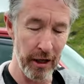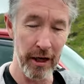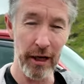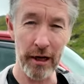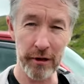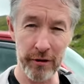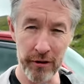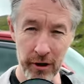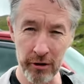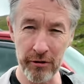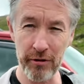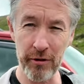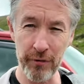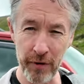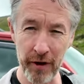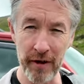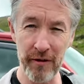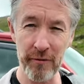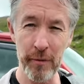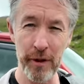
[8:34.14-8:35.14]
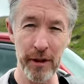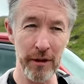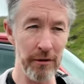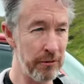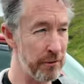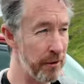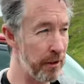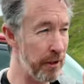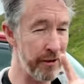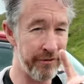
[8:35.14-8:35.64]
at 35 mil.
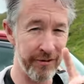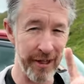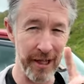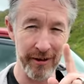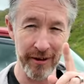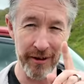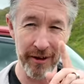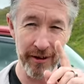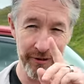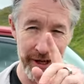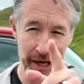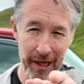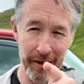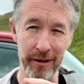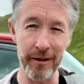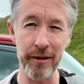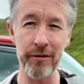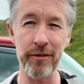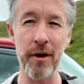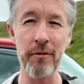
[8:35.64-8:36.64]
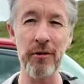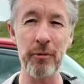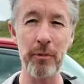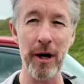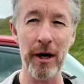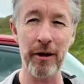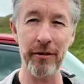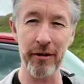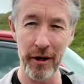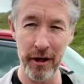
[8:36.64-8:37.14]
I'll stand in exactly the same
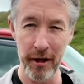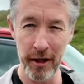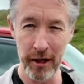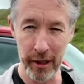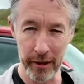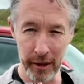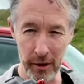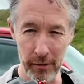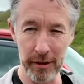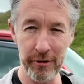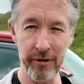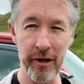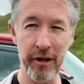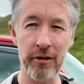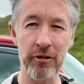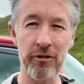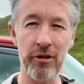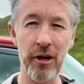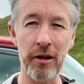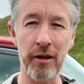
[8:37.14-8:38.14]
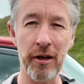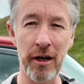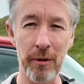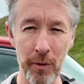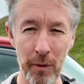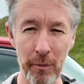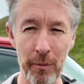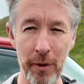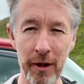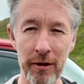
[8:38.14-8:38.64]
spot and now I'll take the shot at
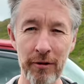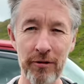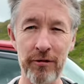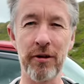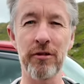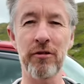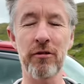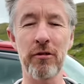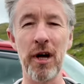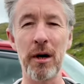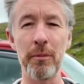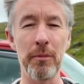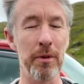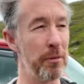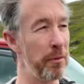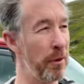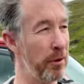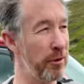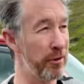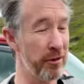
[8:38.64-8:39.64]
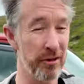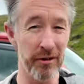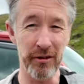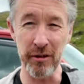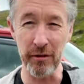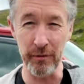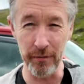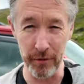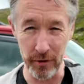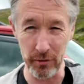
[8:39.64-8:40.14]
1.6 crop. But
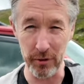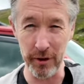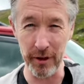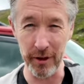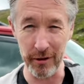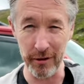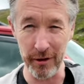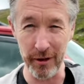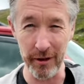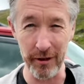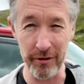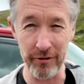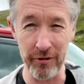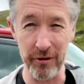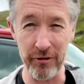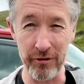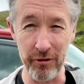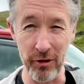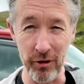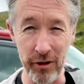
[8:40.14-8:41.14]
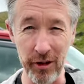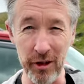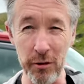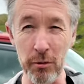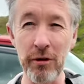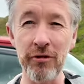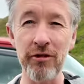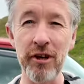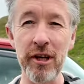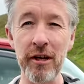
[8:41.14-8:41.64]
the view here is stunning. You would
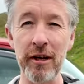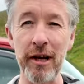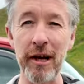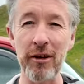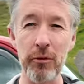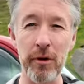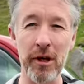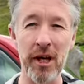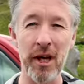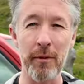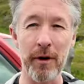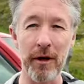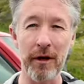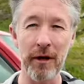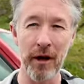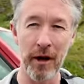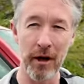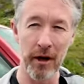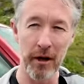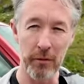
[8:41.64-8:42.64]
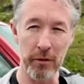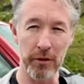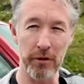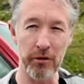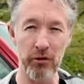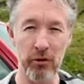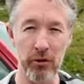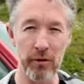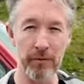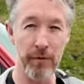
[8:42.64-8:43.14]
have seen it as we came in with the
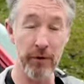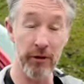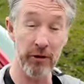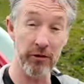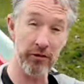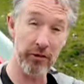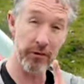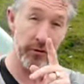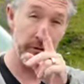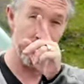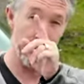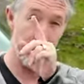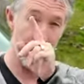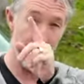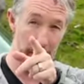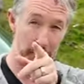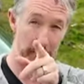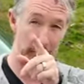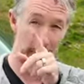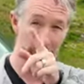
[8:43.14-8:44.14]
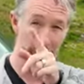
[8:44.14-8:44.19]
drone footage filmed